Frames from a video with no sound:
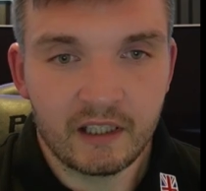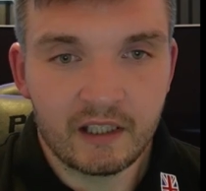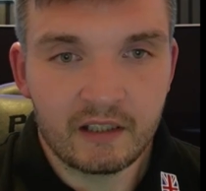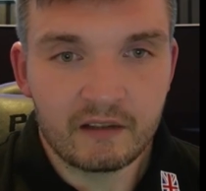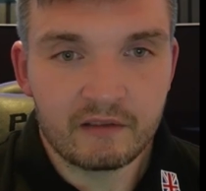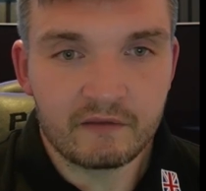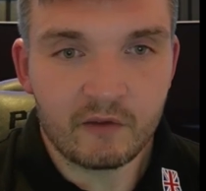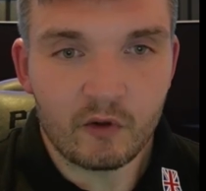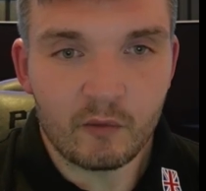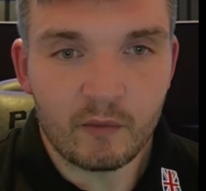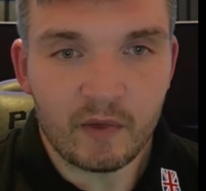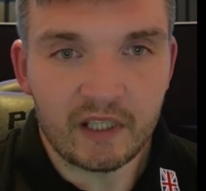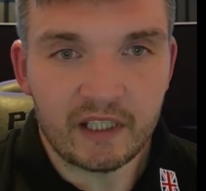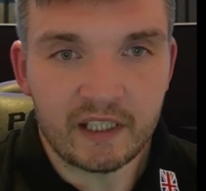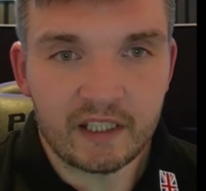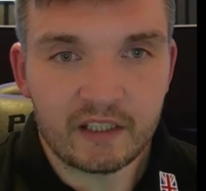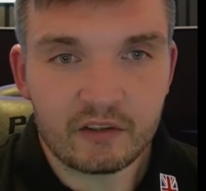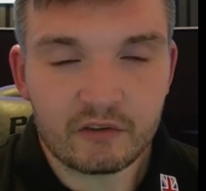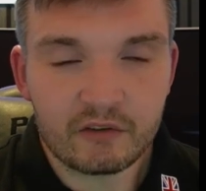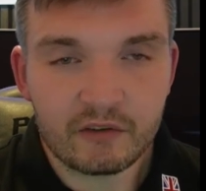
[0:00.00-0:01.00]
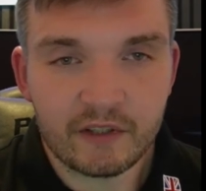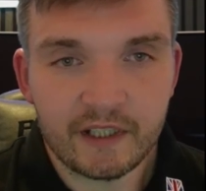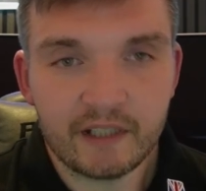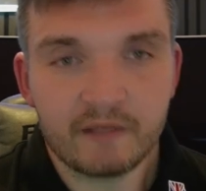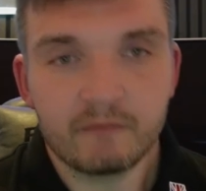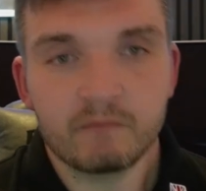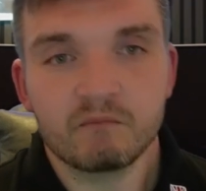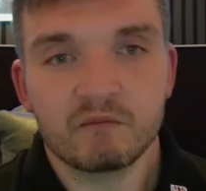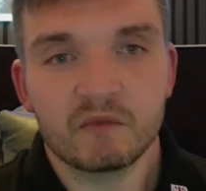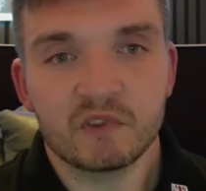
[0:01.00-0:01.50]
filtered by the industry.
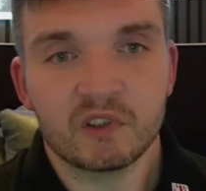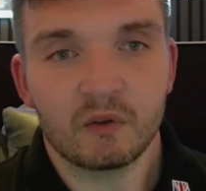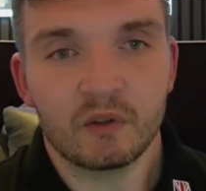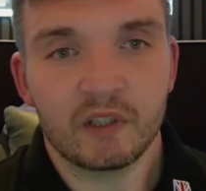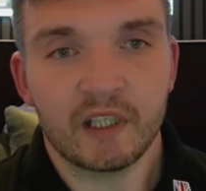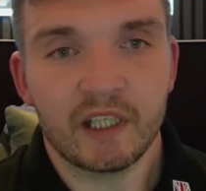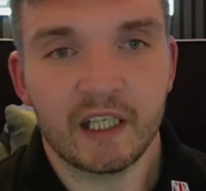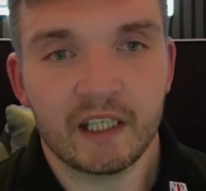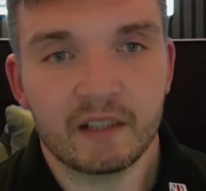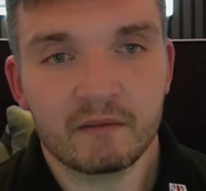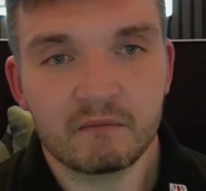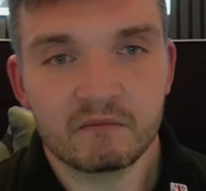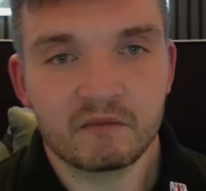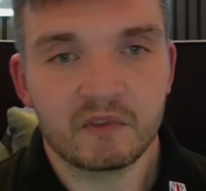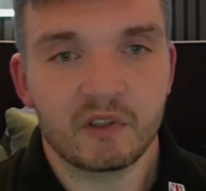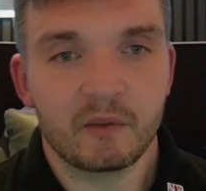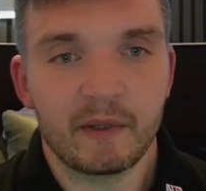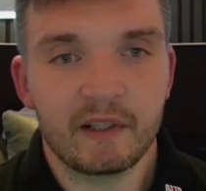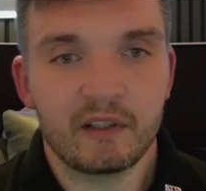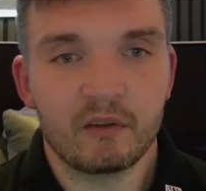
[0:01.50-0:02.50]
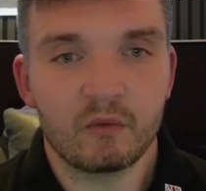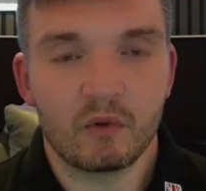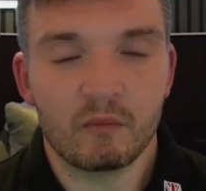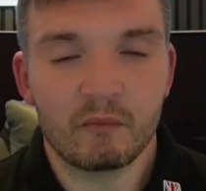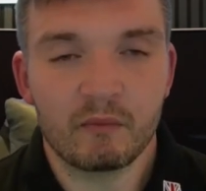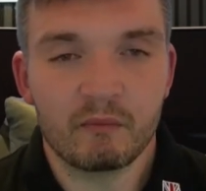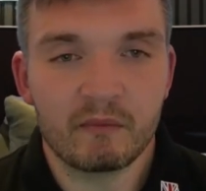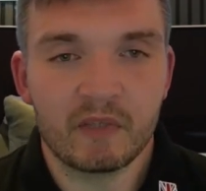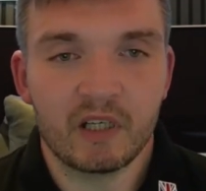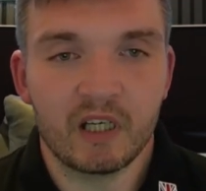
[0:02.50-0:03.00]
So on here, depending
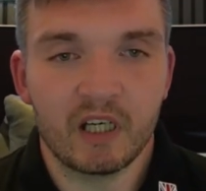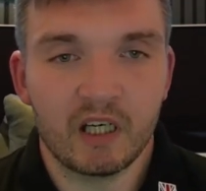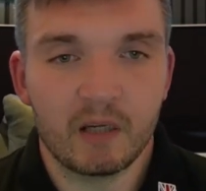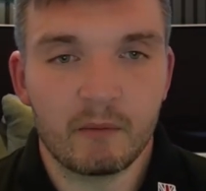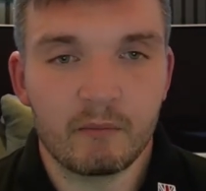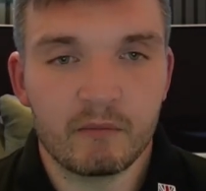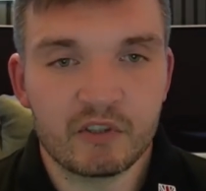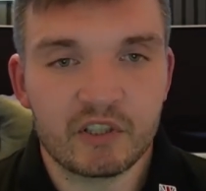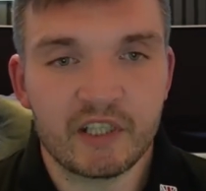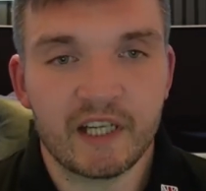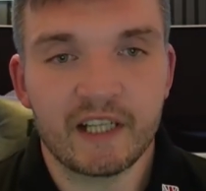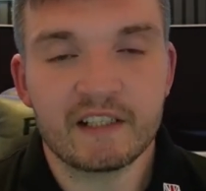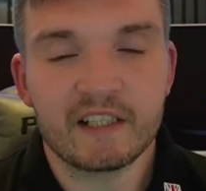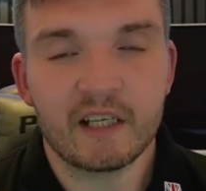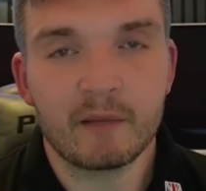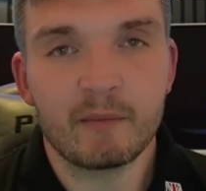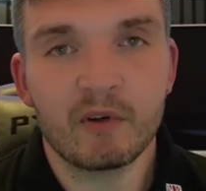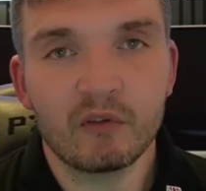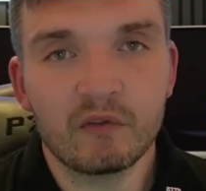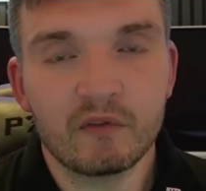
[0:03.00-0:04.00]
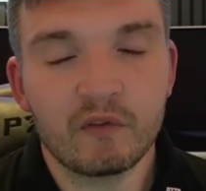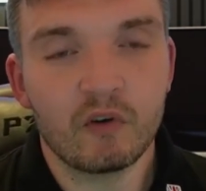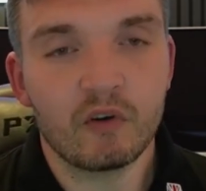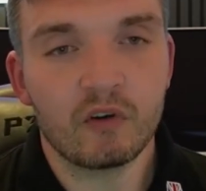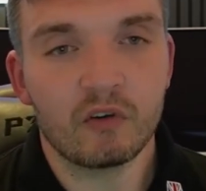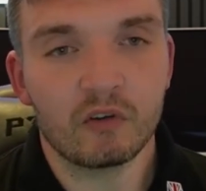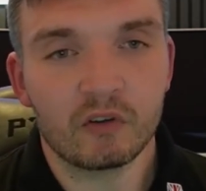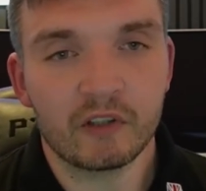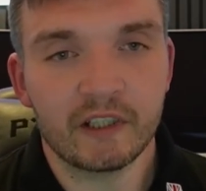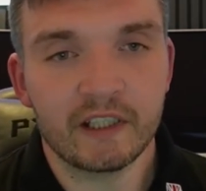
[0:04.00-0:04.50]
on what machines they build
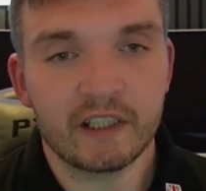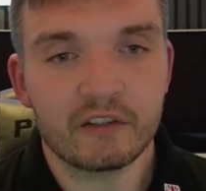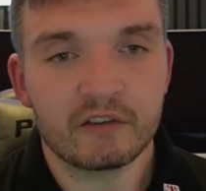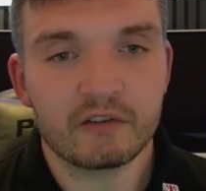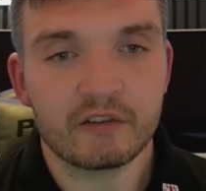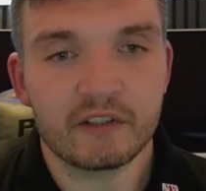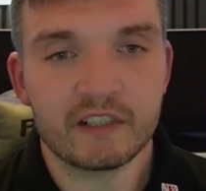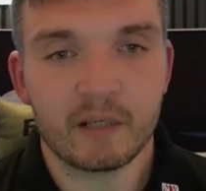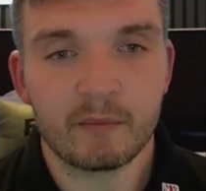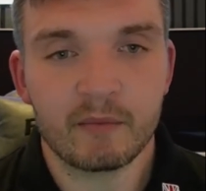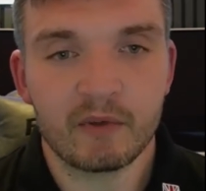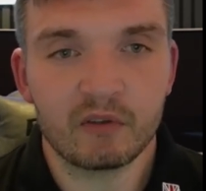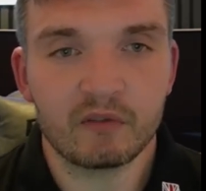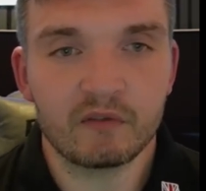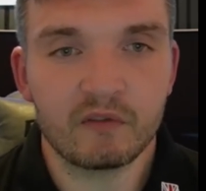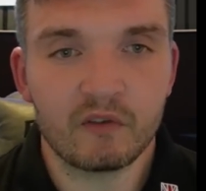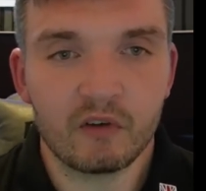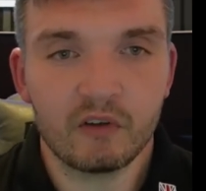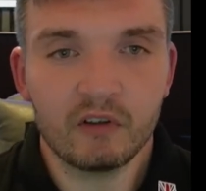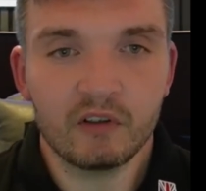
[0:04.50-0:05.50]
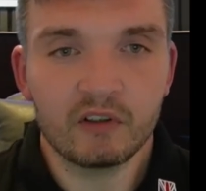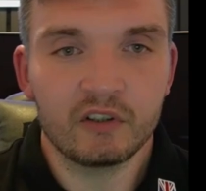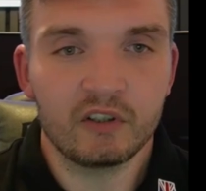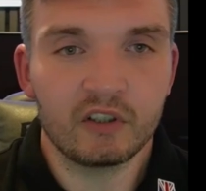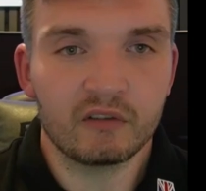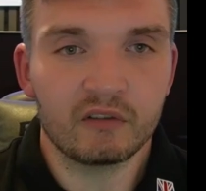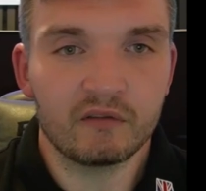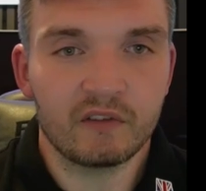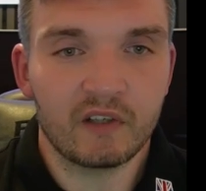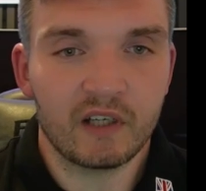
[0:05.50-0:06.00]
for or industries they build for, you
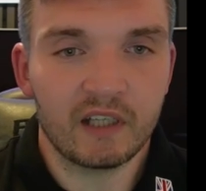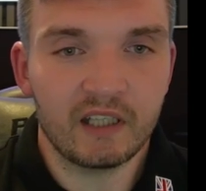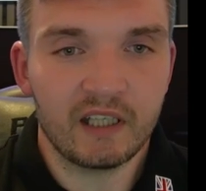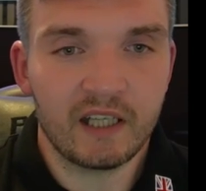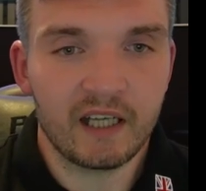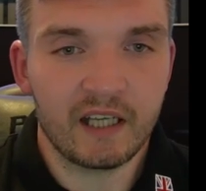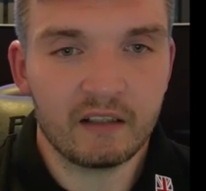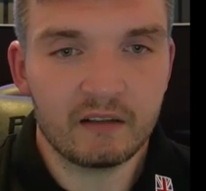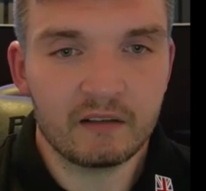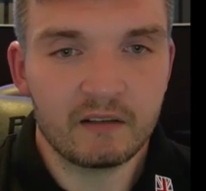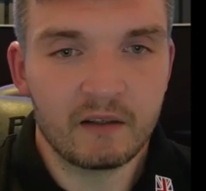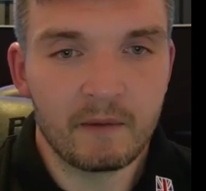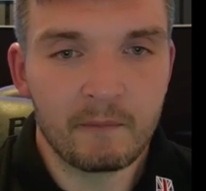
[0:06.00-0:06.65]
can find that.